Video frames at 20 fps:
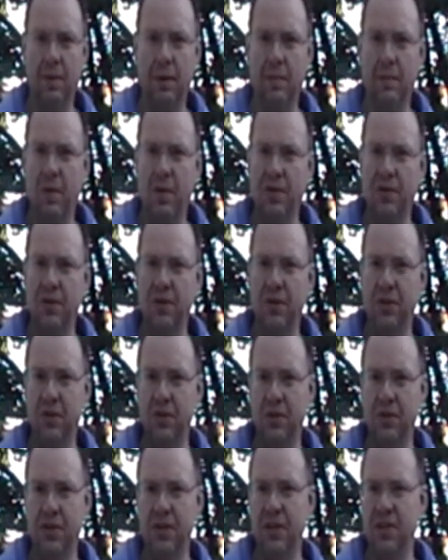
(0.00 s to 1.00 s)
I'm also
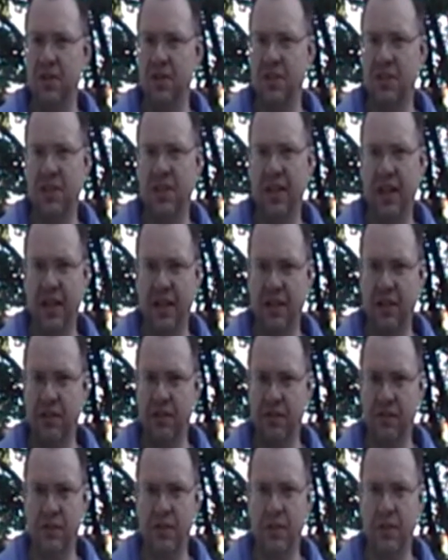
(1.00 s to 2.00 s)
using just
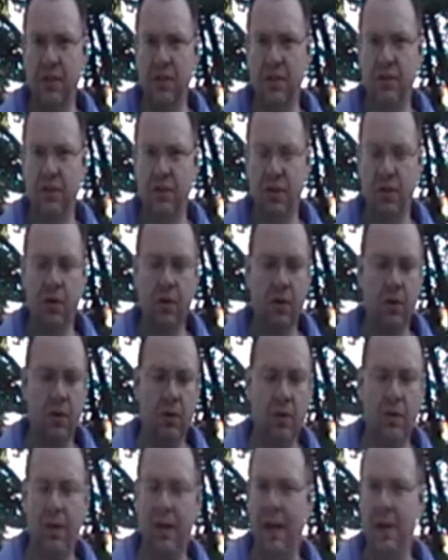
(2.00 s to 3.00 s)
Kingsford
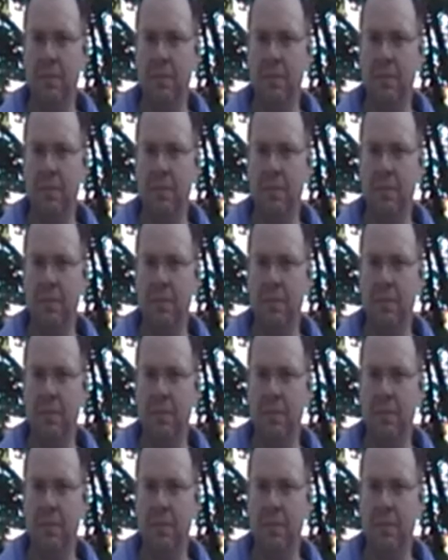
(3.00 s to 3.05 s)
charcoal.